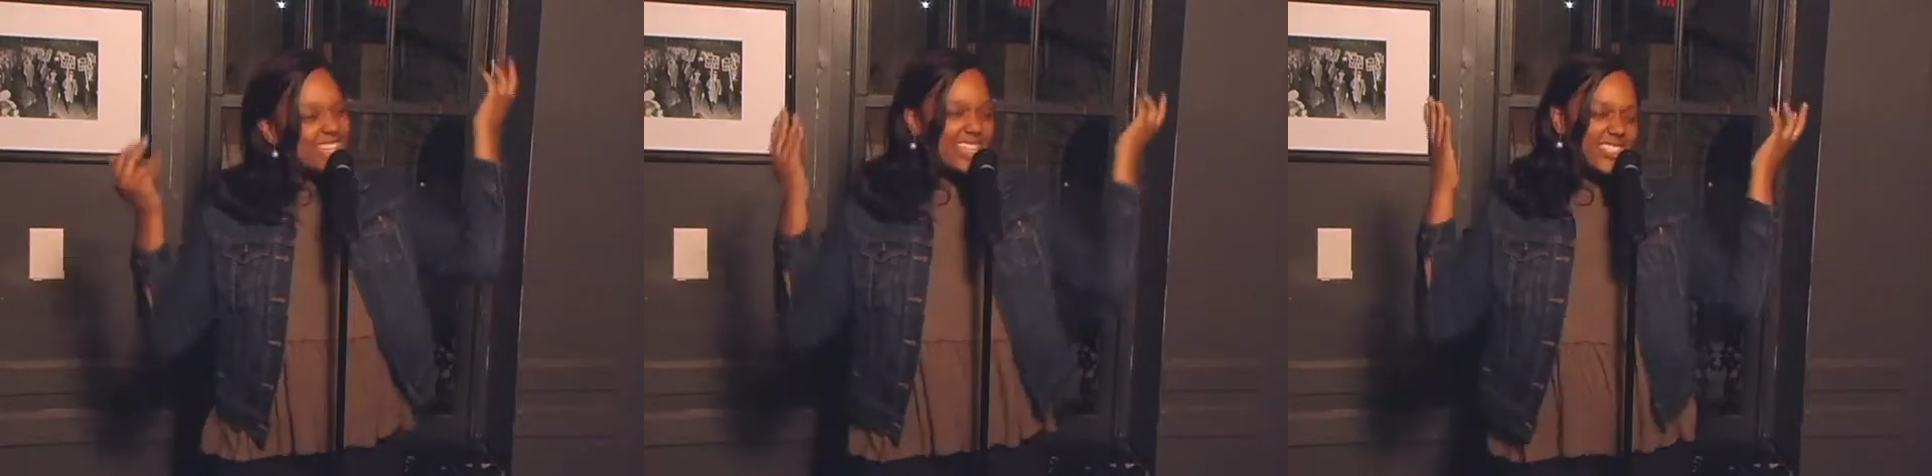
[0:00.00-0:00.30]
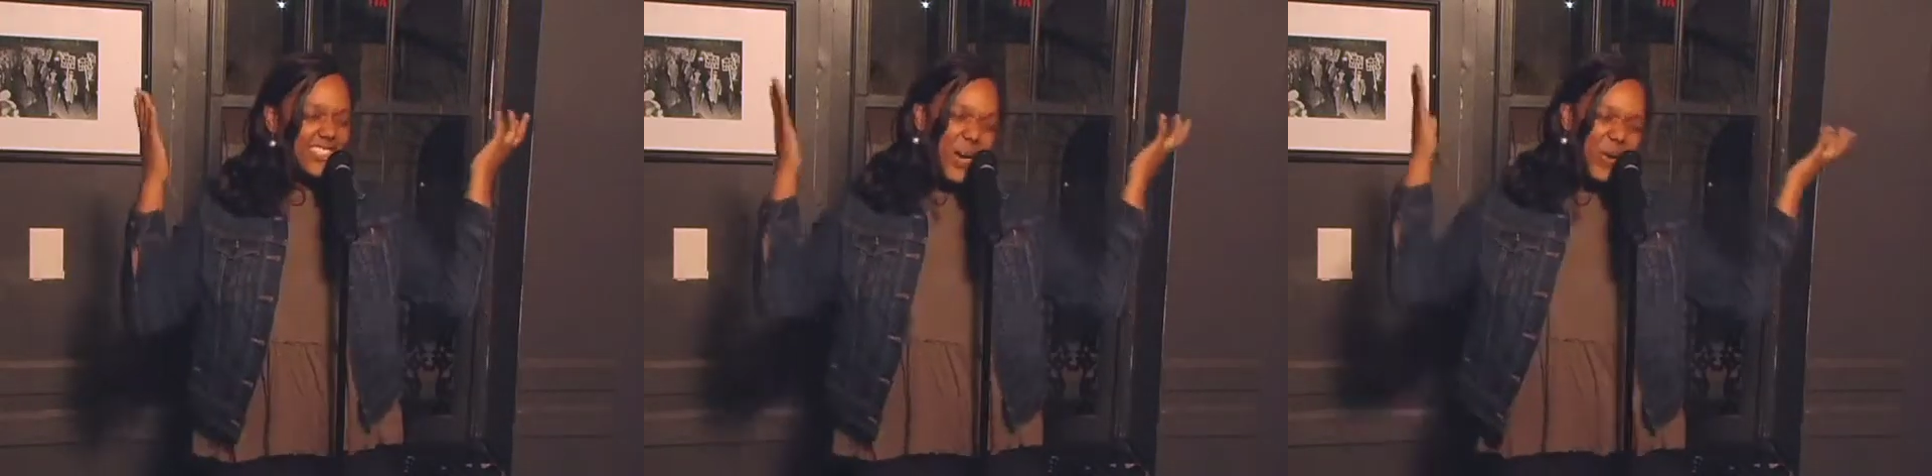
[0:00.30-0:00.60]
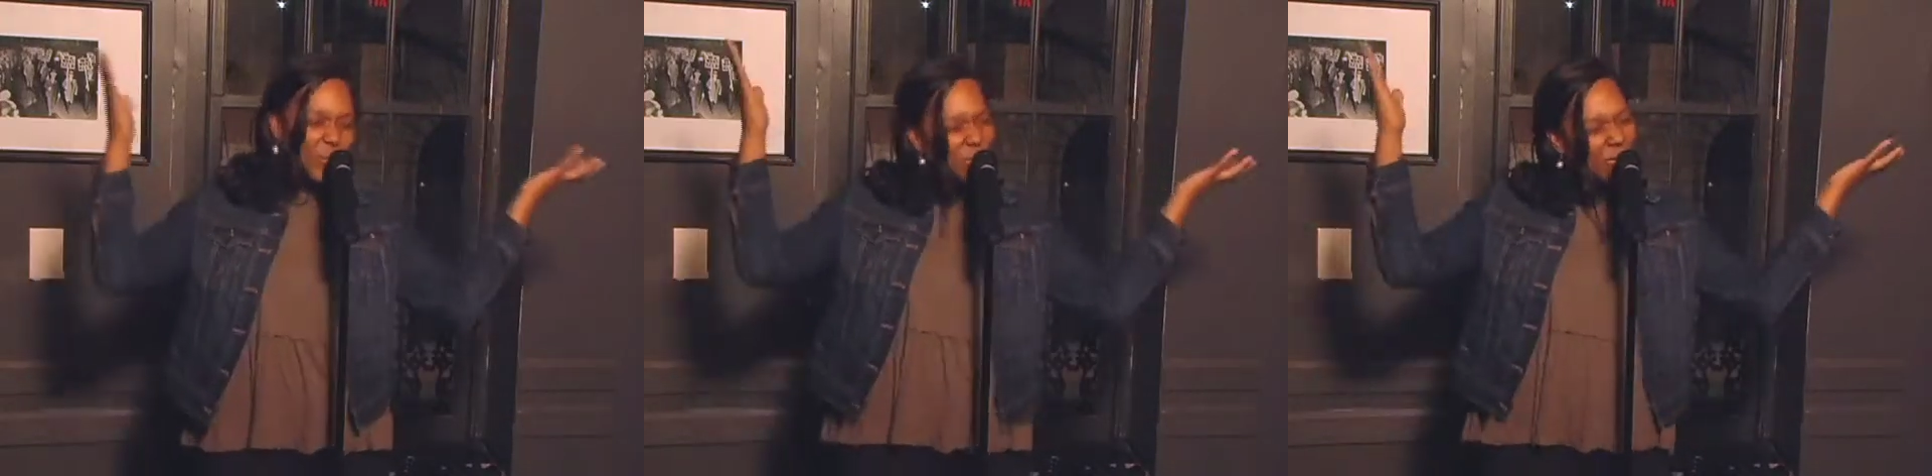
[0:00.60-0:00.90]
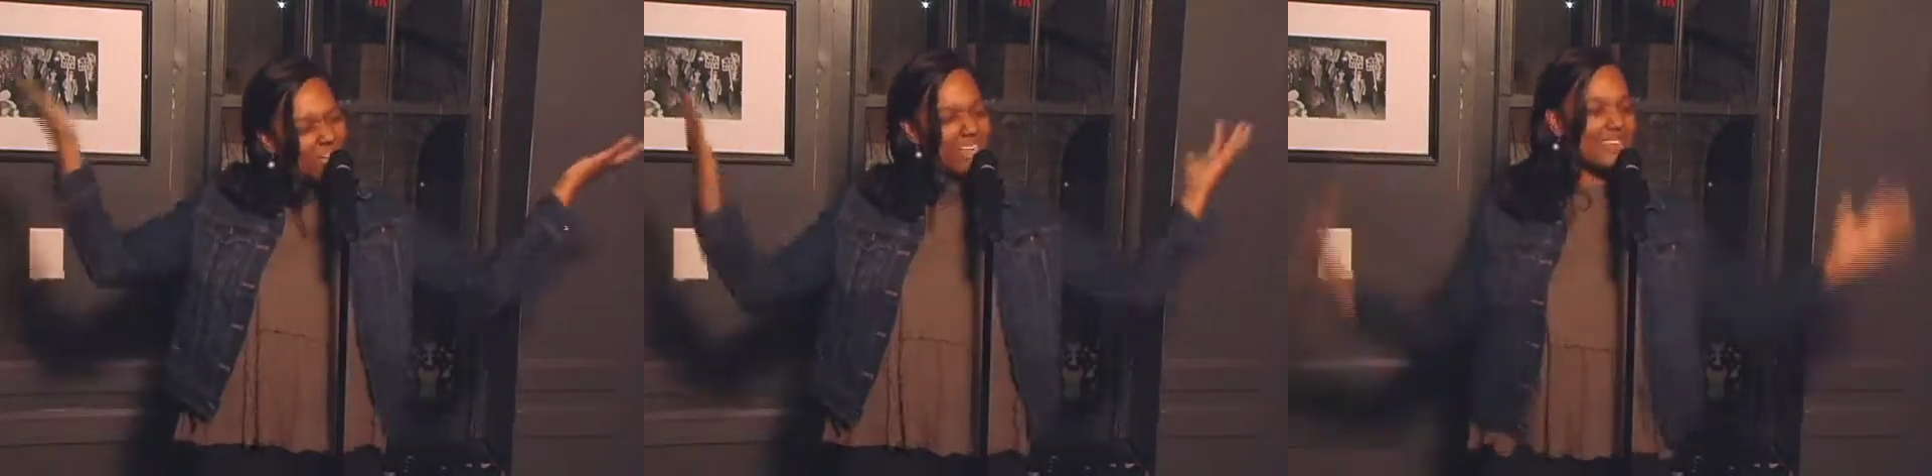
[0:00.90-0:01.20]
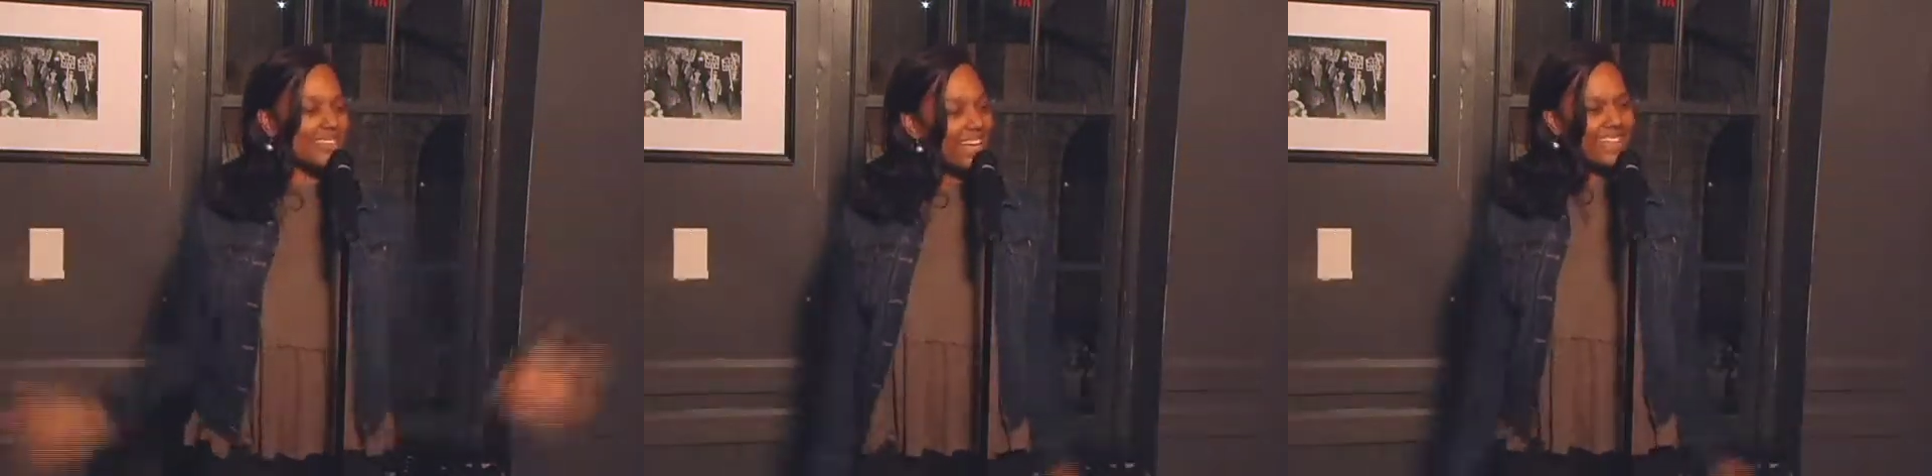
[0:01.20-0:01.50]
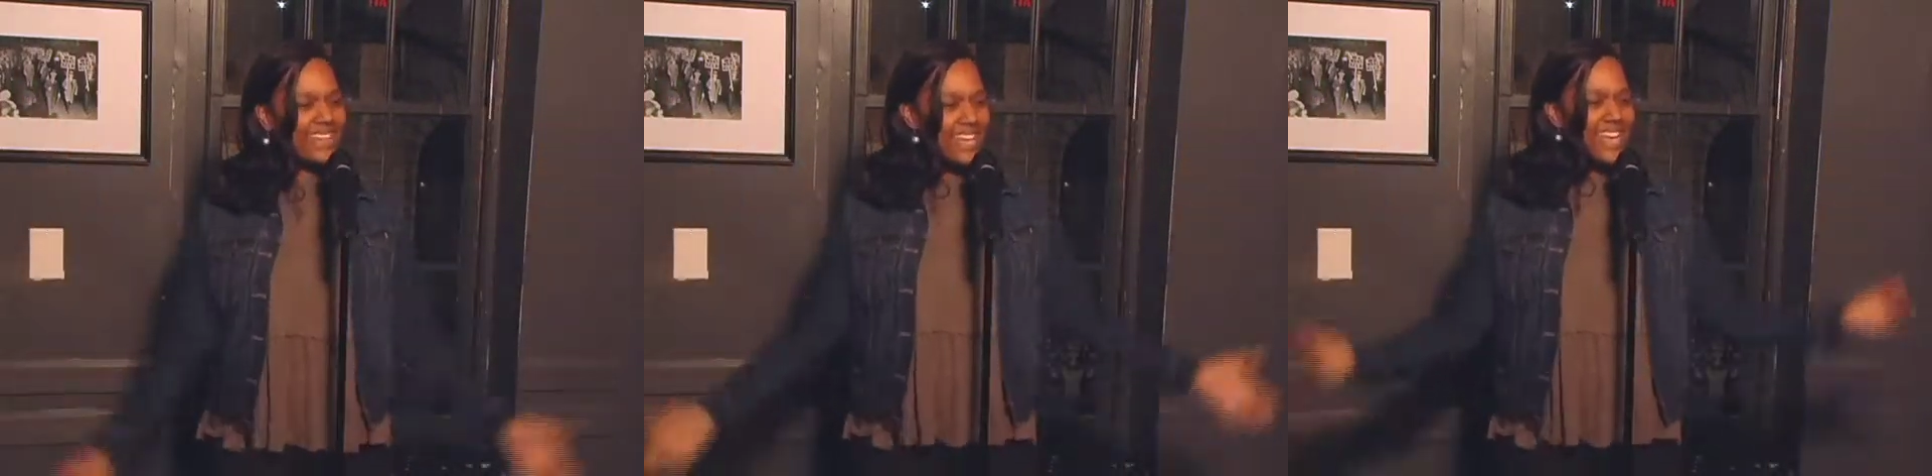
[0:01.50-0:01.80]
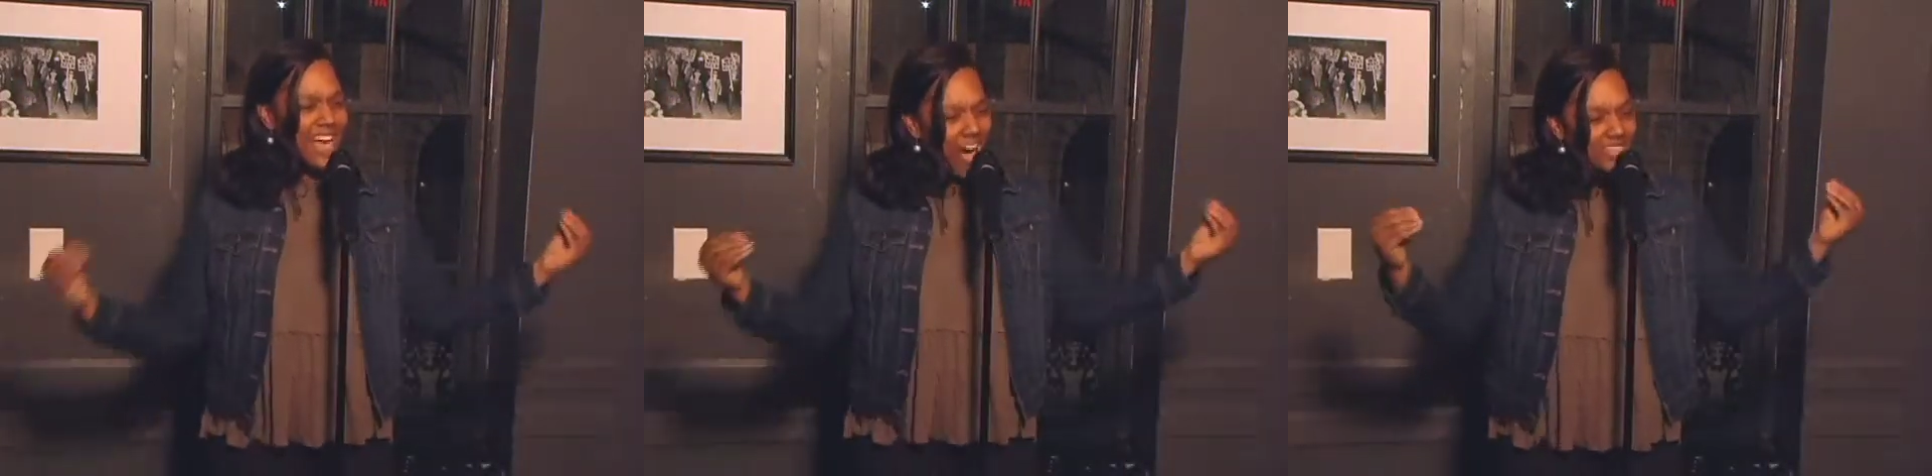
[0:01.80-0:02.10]
It's so cool. And I was like,
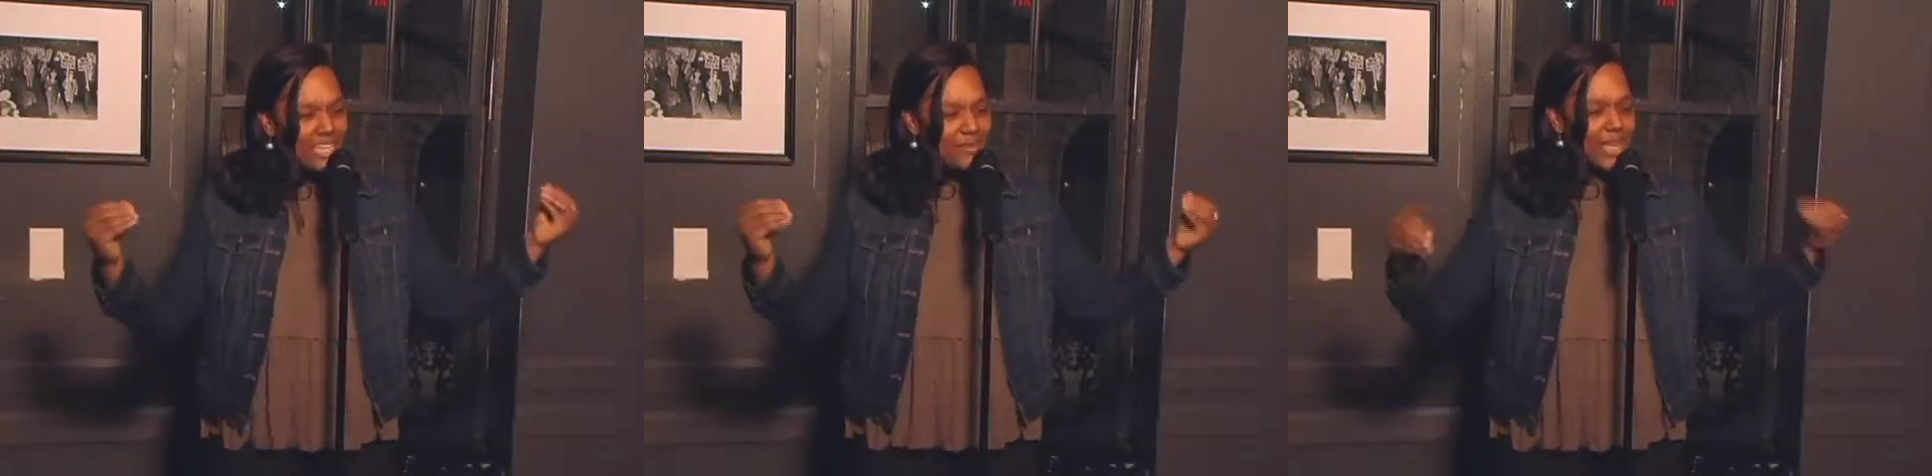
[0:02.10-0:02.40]
awesome.